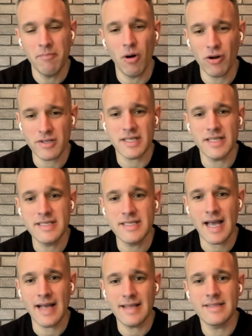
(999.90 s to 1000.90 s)
Policy
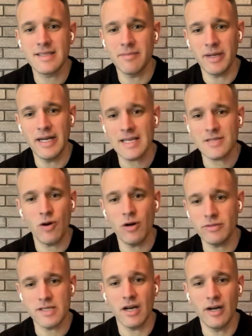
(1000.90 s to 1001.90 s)
tends to be less well
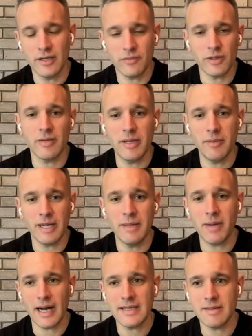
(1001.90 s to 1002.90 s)
designed when the people
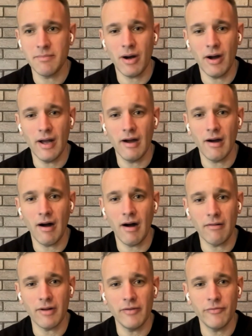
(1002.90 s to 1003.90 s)
impacted by it
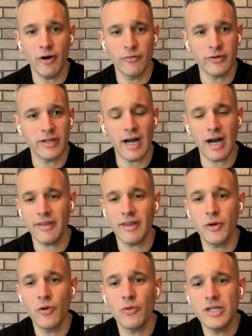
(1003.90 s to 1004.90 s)
aren't involved in that. I
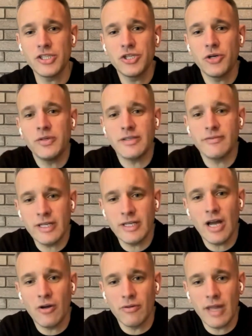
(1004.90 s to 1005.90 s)
think we all intuitively
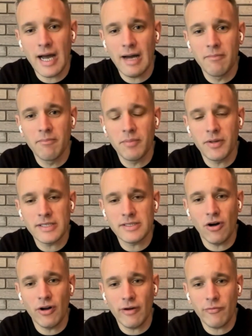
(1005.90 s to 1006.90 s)
know that, but there's
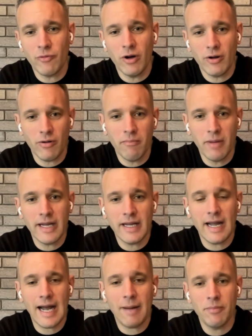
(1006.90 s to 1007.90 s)
not enough work on making
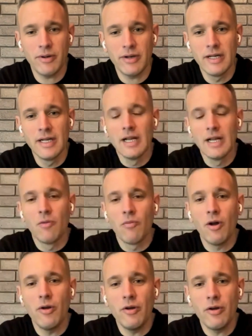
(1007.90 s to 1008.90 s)
it happen.
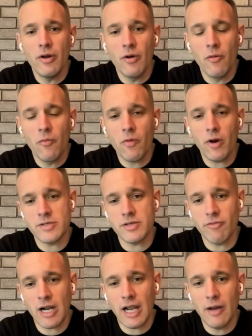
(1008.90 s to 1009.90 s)
When I was at
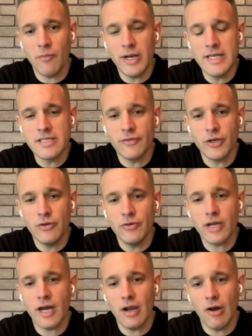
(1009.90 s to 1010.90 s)
Reclaim, we interviewed
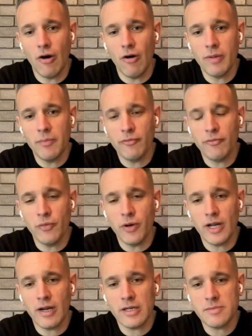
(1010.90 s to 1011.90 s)
a lot of people from
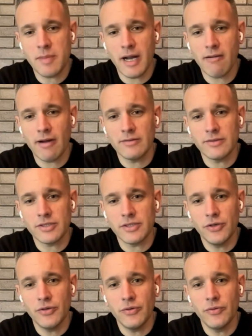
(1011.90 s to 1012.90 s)
working class backgrounds
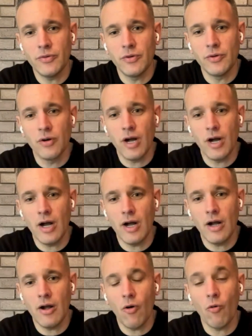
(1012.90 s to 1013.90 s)
who
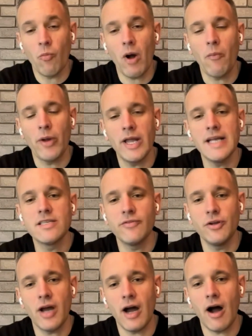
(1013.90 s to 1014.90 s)
we
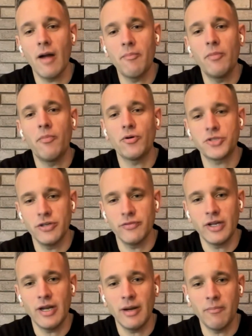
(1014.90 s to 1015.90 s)
interviewed a high proportion of
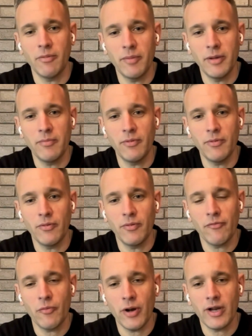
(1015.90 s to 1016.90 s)
the number of people
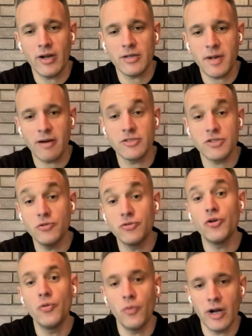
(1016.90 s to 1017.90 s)
from working class backgrounds who
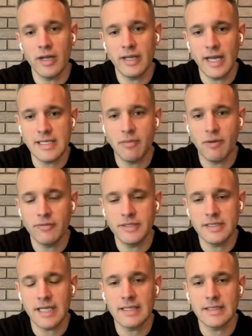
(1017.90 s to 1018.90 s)
do work in the anti-poverty
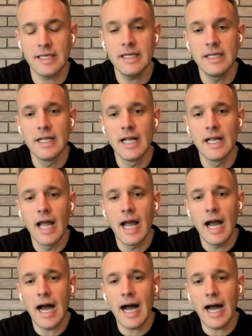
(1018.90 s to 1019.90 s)
sector.
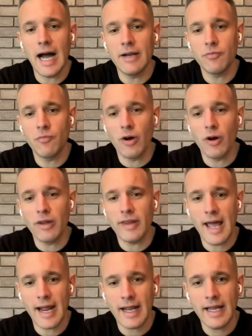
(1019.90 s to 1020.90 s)
And one of their
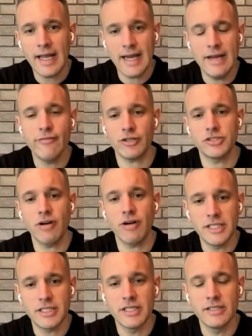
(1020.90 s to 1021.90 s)
key
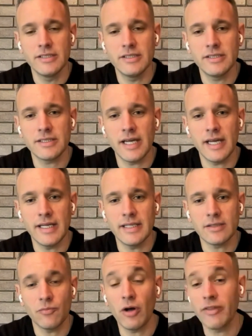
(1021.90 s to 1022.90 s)
frustrations is that,
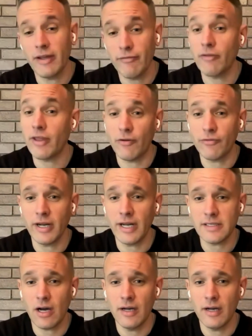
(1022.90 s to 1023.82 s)
one, they felt they often had to